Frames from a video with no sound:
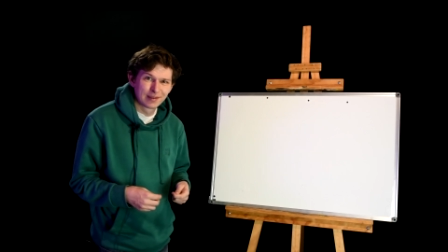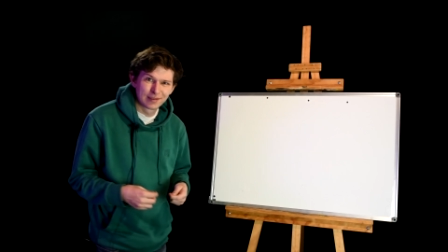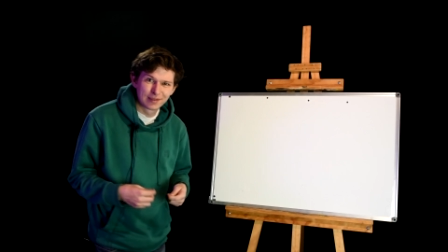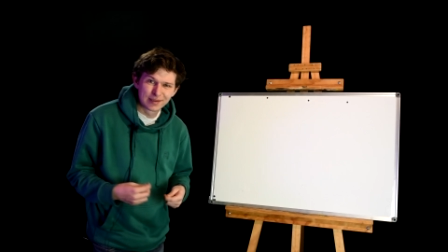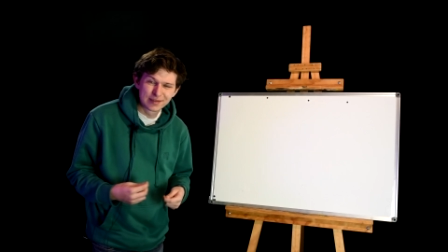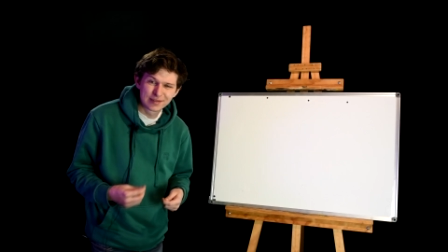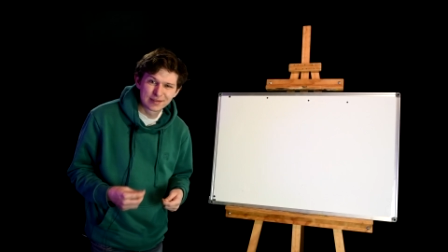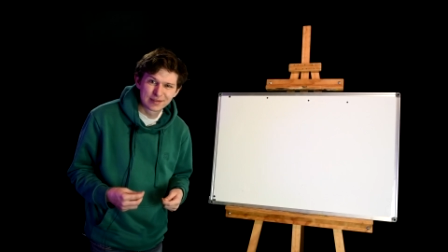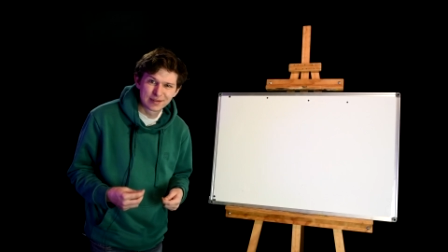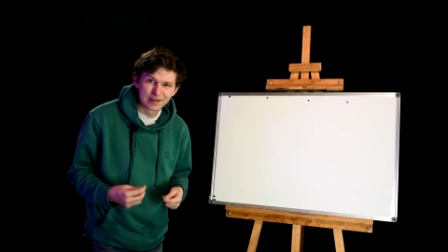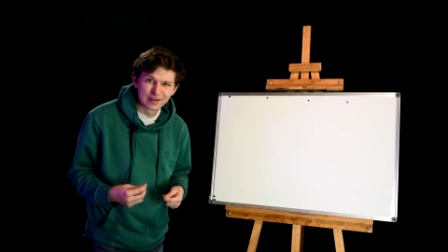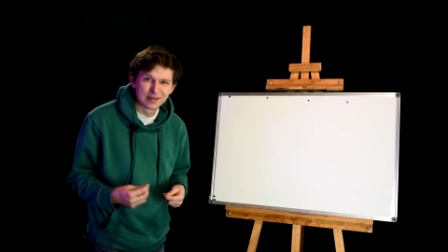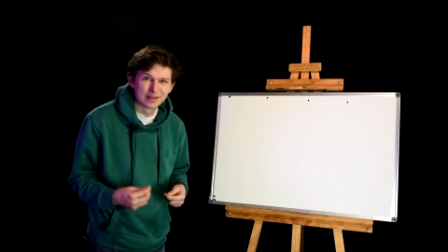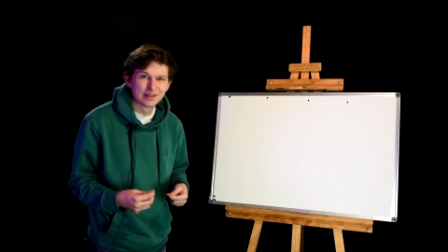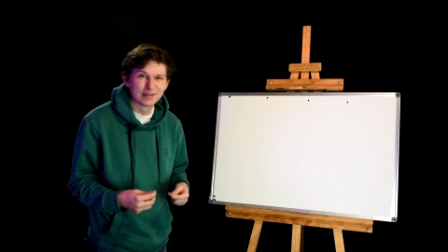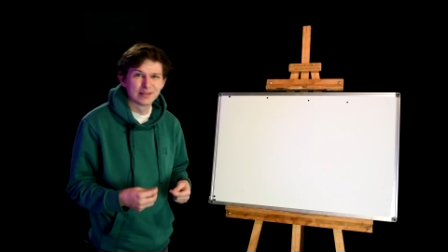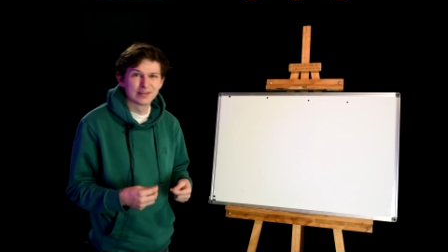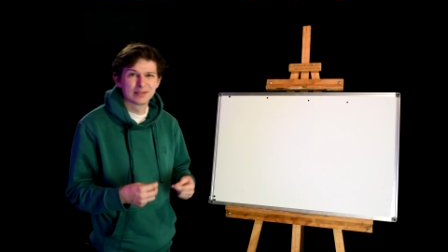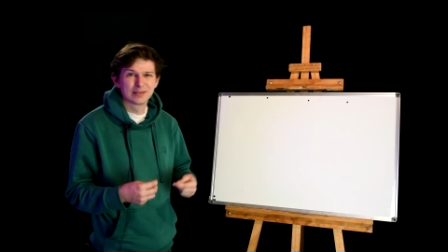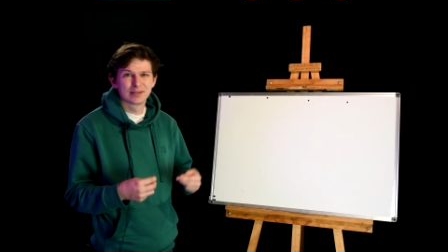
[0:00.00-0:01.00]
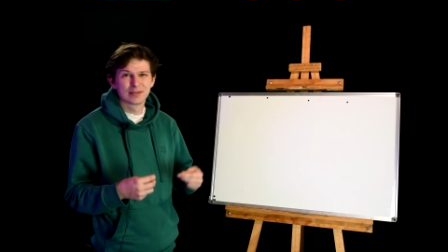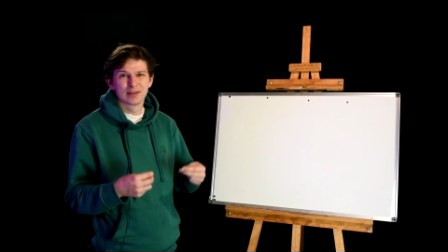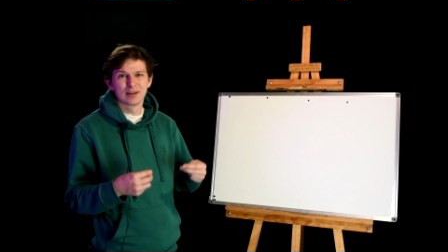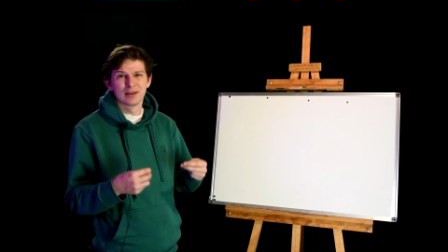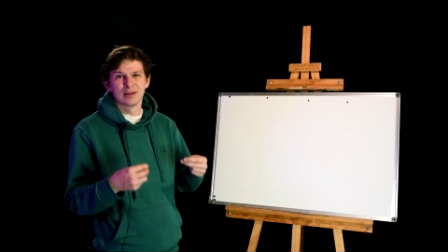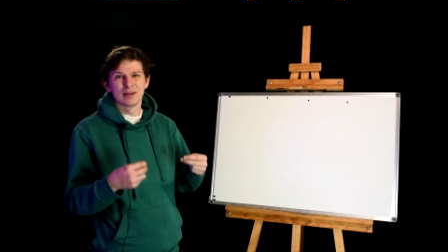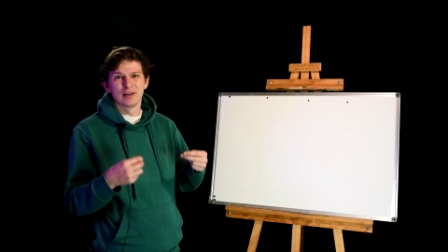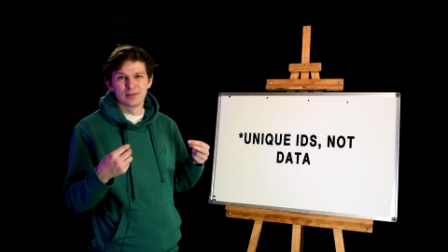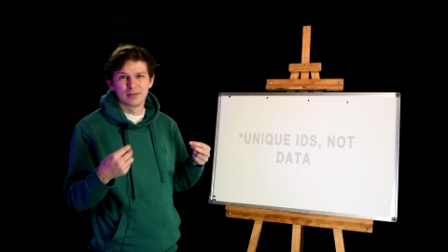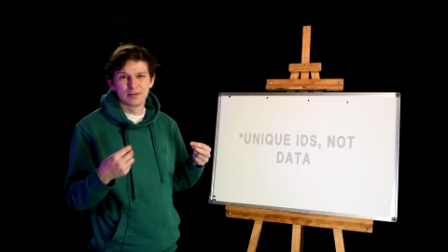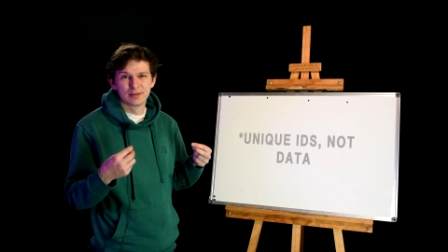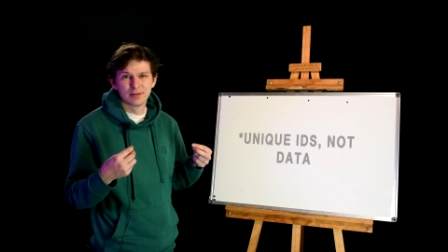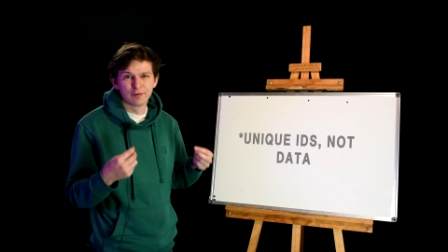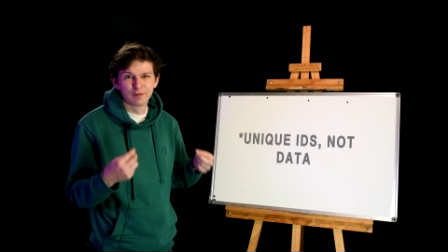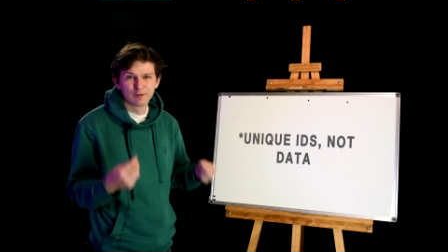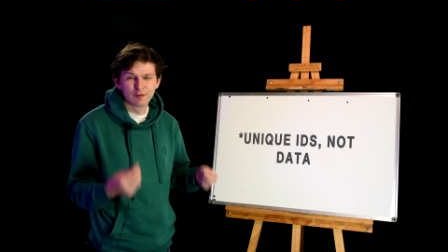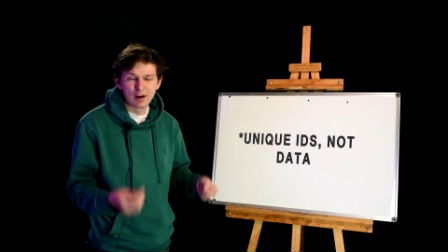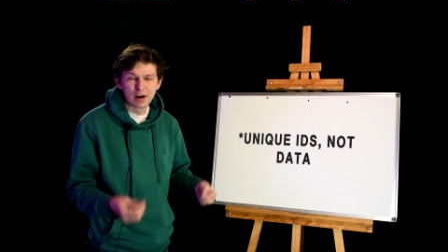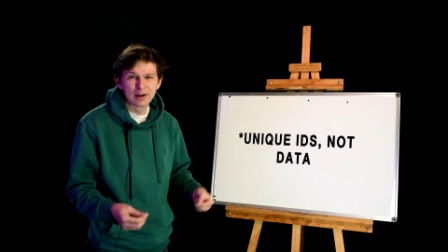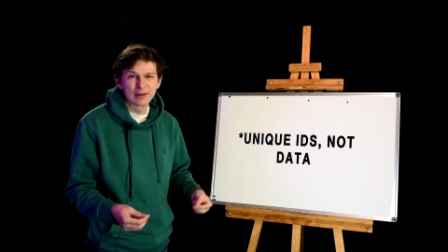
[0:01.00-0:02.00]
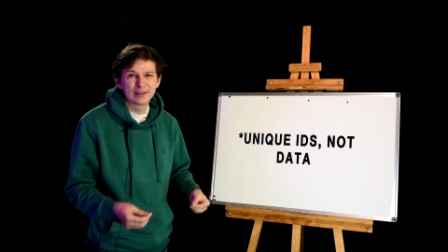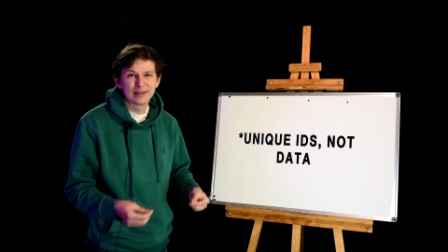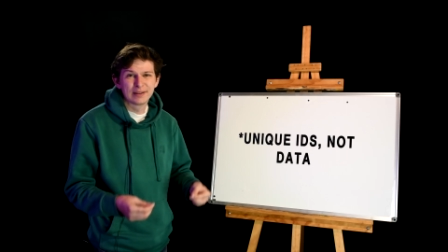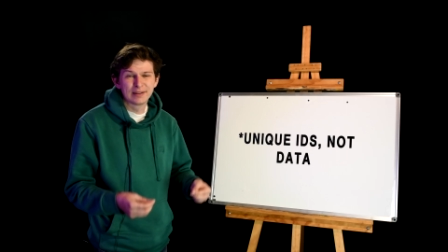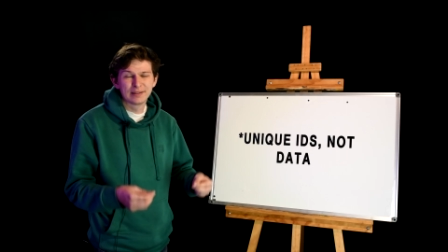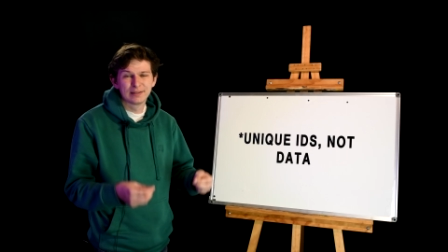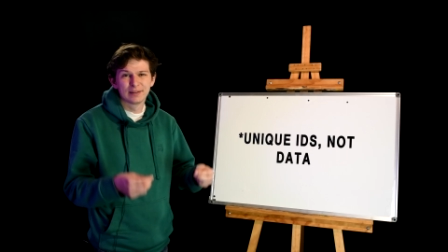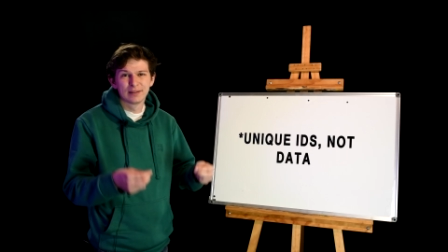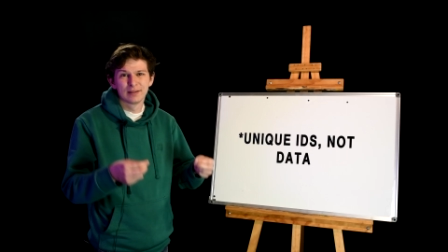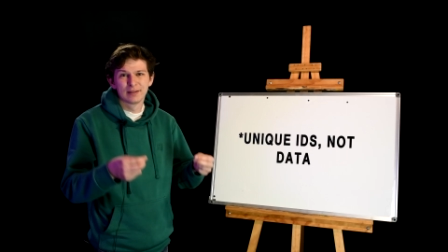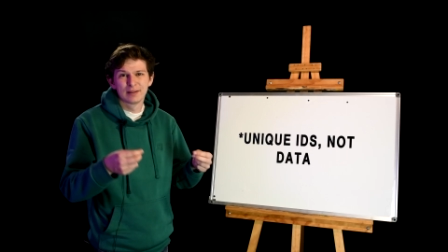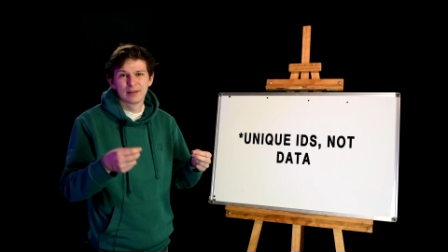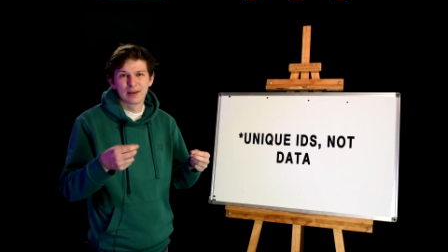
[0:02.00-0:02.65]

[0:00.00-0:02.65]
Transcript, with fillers: This is defining